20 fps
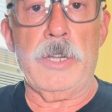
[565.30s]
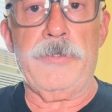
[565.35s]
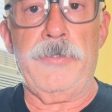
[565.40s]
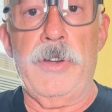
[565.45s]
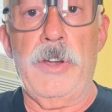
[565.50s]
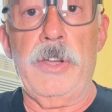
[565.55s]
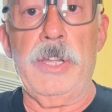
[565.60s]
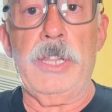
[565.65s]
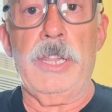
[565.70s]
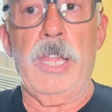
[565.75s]
It's
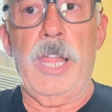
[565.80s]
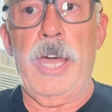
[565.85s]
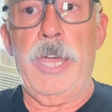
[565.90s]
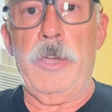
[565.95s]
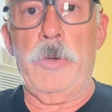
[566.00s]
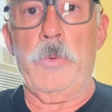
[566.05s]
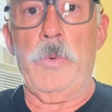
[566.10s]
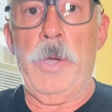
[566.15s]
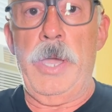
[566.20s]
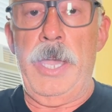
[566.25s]
very
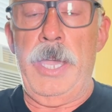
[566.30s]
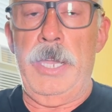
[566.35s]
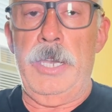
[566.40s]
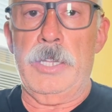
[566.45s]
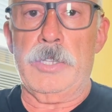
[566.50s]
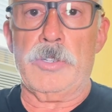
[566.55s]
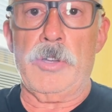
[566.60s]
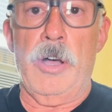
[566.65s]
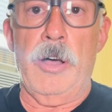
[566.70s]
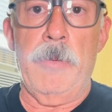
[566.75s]
lightweight.
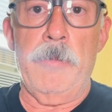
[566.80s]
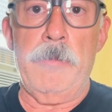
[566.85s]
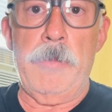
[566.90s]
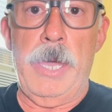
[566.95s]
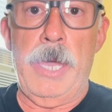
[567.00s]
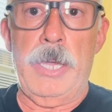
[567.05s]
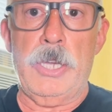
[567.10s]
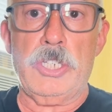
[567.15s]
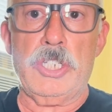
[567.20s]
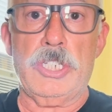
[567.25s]
It's all
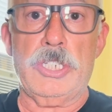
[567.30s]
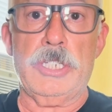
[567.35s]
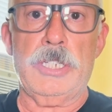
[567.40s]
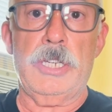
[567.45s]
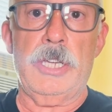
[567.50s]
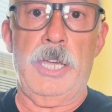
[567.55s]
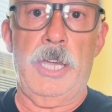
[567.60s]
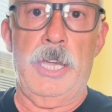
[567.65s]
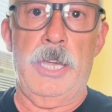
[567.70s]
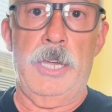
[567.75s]
mesh
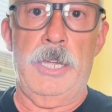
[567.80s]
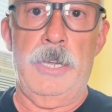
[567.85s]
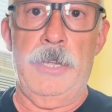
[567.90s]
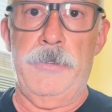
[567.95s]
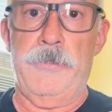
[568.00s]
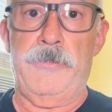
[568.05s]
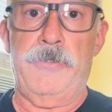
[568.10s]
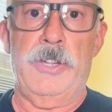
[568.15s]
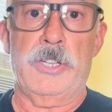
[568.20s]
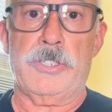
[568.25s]
and
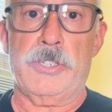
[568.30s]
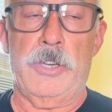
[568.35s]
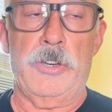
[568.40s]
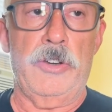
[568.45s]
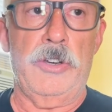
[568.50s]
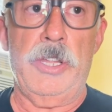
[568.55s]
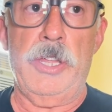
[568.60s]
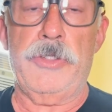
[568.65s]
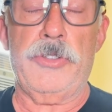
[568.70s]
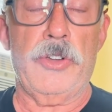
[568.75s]
it fits
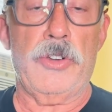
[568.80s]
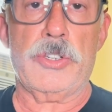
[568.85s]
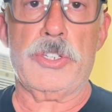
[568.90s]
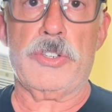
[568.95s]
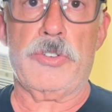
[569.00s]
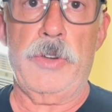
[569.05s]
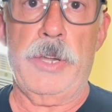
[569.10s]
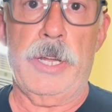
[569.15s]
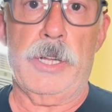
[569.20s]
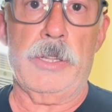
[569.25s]
underneath your
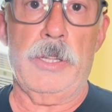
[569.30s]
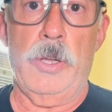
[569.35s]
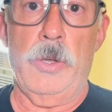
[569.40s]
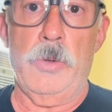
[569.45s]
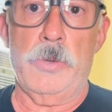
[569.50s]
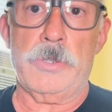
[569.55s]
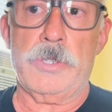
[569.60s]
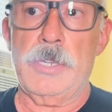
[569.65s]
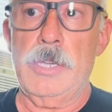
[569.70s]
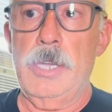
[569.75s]
street
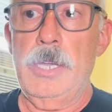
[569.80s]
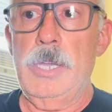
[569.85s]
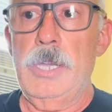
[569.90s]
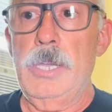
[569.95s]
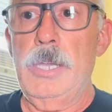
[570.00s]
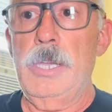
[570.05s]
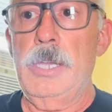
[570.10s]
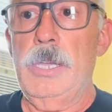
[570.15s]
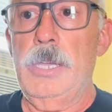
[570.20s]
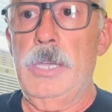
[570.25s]
clothes.
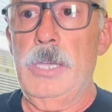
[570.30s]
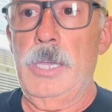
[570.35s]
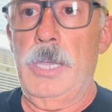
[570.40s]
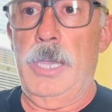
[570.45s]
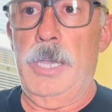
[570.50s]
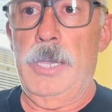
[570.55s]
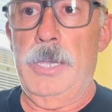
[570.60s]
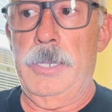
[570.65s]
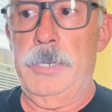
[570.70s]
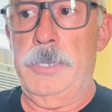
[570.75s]

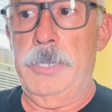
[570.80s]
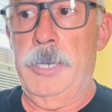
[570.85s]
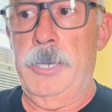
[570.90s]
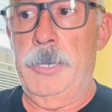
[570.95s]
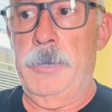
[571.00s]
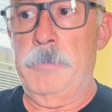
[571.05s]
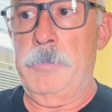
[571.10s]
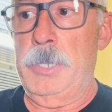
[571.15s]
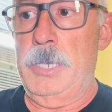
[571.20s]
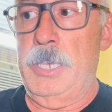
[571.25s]
And
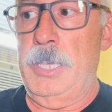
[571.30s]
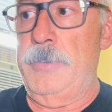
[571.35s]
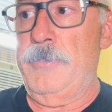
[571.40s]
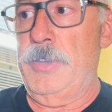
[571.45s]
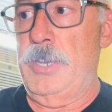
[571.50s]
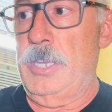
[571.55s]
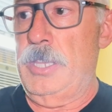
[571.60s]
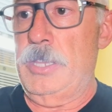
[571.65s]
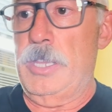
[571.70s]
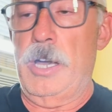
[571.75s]
um, and
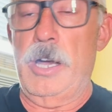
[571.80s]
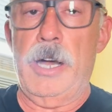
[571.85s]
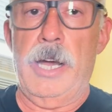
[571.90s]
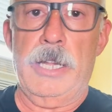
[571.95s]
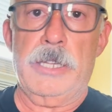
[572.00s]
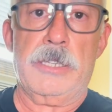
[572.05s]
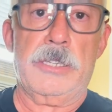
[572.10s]
even in the hot